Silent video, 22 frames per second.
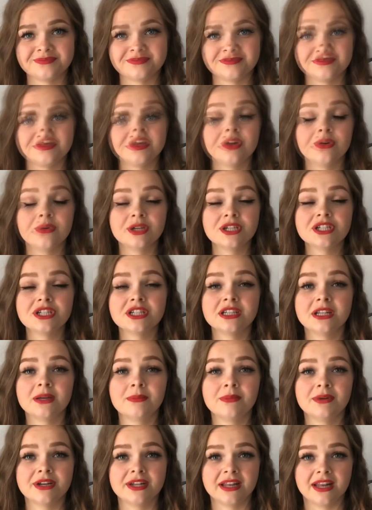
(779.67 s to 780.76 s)
Question
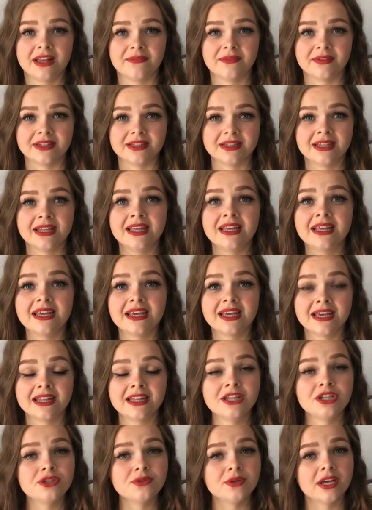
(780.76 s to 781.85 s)
number 11. Can
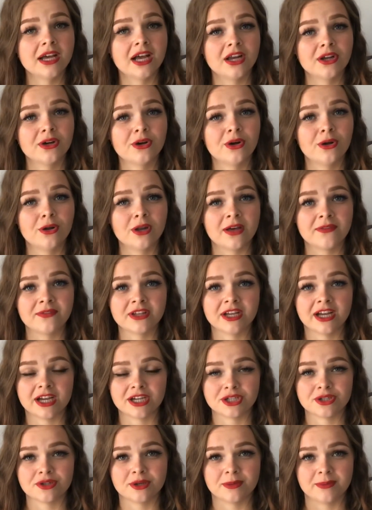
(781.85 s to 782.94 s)
I drink alcohol after
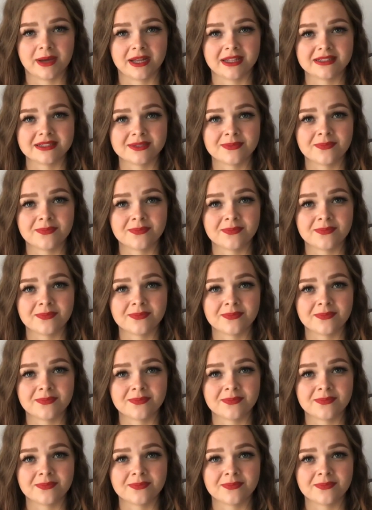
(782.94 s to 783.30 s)
gastric band?